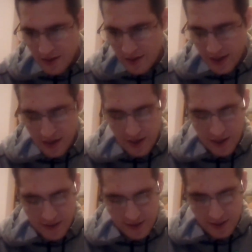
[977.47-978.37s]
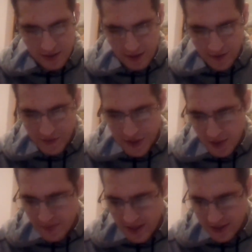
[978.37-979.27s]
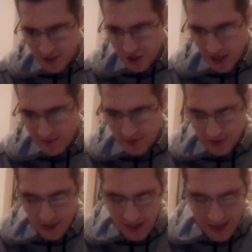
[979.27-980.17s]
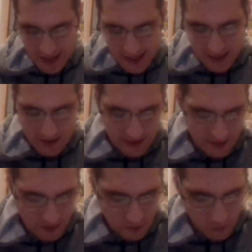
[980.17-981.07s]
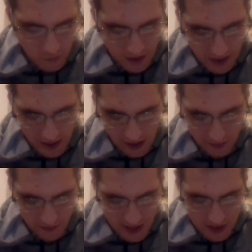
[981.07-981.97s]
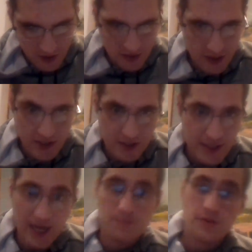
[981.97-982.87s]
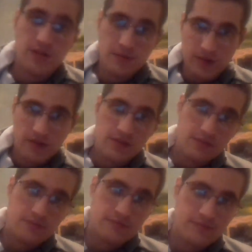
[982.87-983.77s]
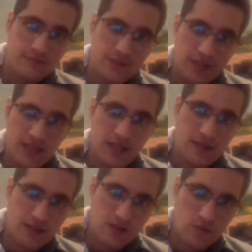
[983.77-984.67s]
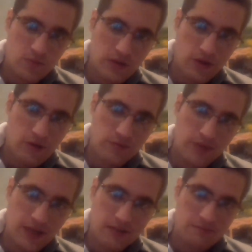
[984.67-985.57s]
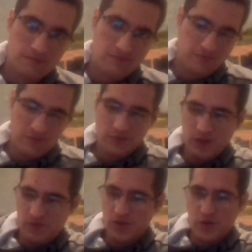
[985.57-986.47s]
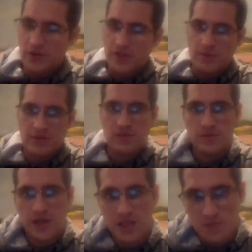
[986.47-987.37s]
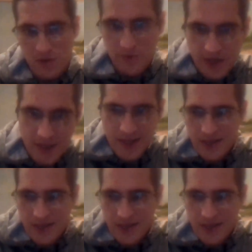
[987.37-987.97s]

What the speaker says: And if you jump ahead to chapter 8, we now reach the sad part of the book. Okay, because we know that, well, if you know anything about the New Testament, right?